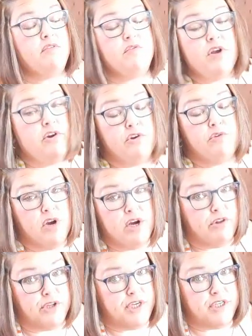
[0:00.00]
Very
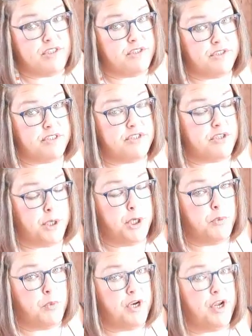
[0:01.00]
rarely does
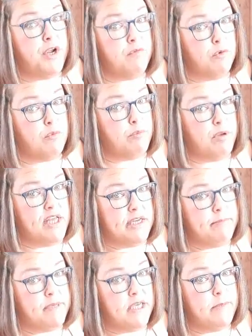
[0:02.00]
anyone ever reply
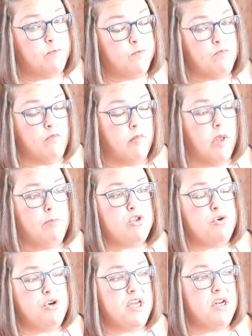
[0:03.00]
to me. I'm
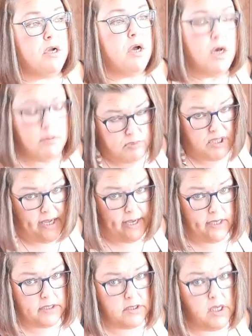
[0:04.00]
starting to get a
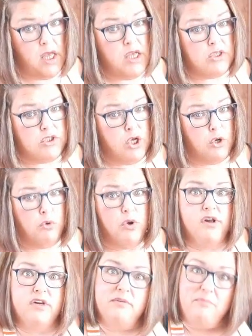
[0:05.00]
complex. So
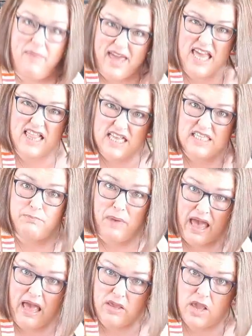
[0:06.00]
make this
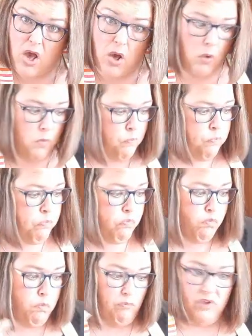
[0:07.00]
pie, y'all.
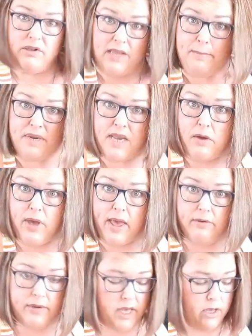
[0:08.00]
Let me know
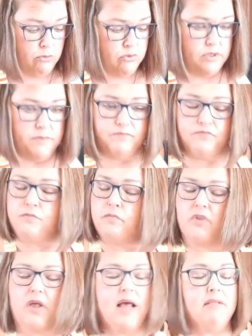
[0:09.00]
how it goes.
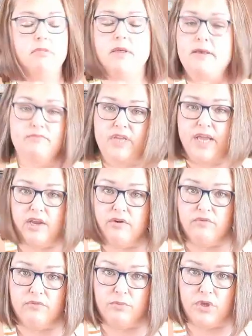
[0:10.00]
I'd love to
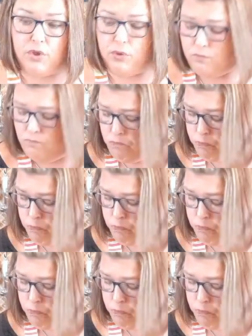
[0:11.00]
hear from you.